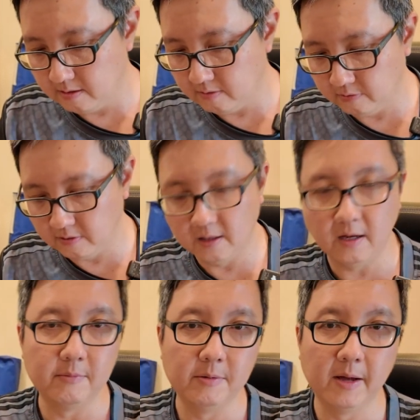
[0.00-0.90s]
You'd think
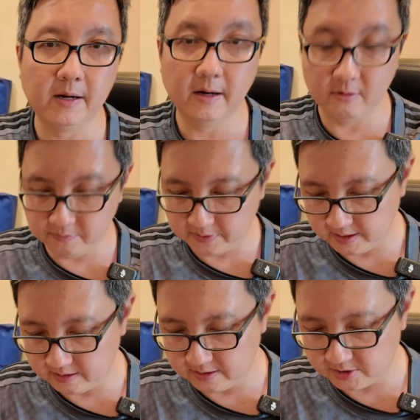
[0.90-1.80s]
I'll be better at
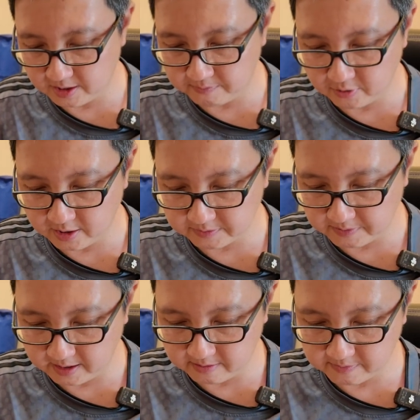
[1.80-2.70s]
opening DJI products by now,